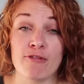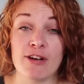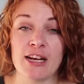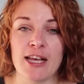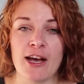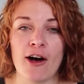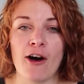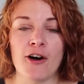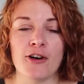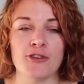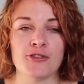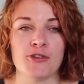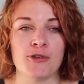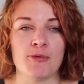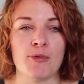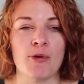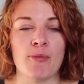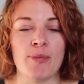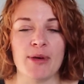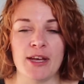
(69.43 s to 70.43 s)
really hard on
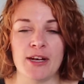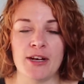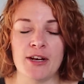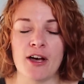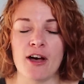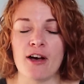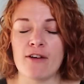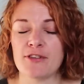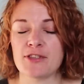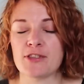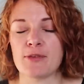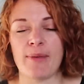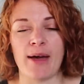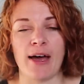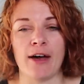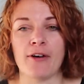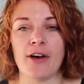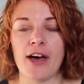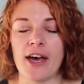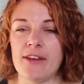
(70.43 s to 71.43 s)
and we were a bit nervous
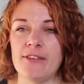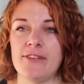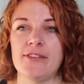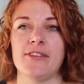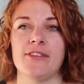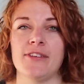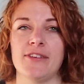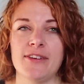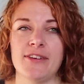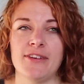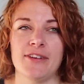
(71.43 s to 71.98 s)
about, and